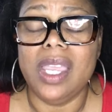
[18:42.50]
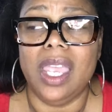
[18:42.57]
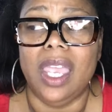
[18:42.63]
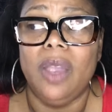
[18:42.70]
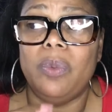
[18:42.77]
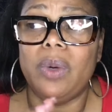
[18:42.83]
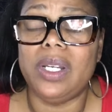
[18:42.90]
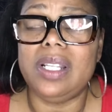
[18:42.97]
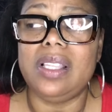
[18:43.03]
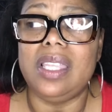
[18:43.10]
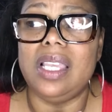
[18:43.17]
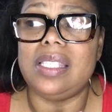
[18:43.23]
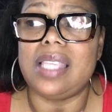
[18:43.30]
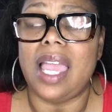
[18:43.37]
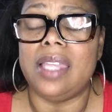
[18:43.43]
And one of the
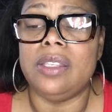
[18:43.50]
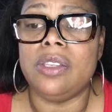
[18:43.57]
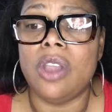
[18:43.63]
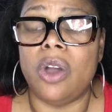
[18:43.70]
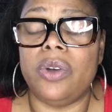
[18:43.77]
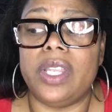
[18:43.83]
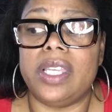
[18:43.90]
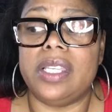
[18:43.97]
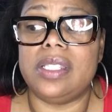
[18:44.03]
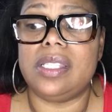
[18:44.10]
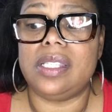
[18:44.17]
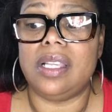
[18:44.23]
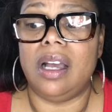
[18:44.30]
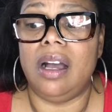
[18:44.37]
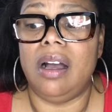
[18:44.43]
things I
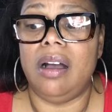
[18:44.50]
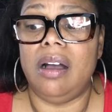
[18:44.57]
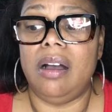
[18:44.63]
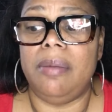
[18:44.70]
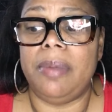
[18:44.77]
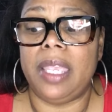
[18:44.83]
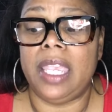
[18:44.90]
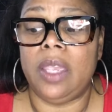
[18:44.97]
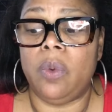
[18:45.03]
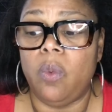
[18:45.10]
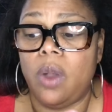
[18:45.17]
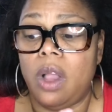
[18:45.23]
noticed um, in,